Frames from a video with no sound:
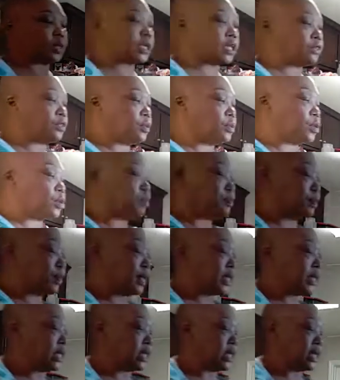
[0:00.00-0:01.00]
get through
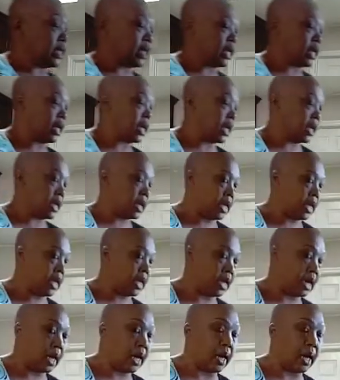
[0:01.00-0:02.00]
blending
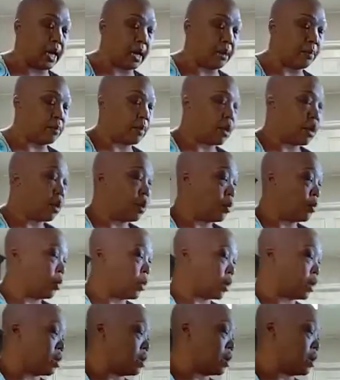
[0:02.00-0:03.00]
it up,
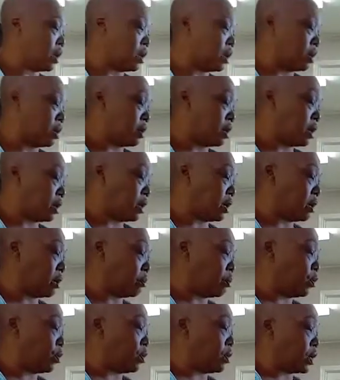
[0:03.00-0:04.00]
we're gonna
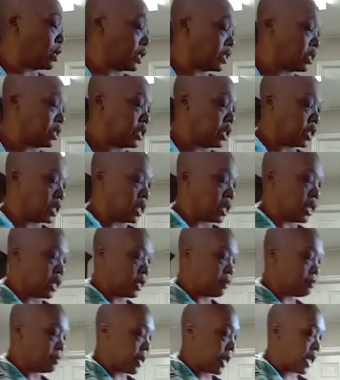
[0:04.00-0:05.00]
pour it into the
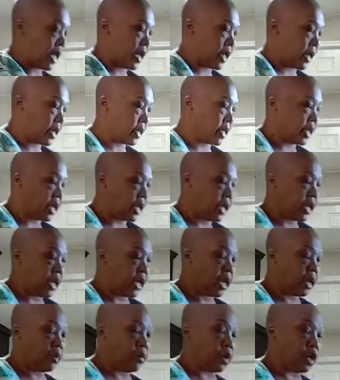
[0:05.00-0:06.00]
nut bag,
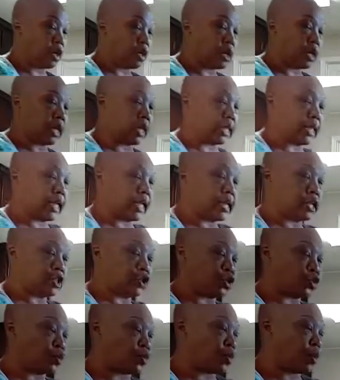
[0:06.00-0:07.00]
and we're gonna let it
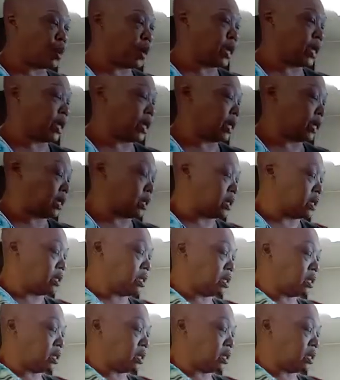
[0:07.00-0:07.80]
drain.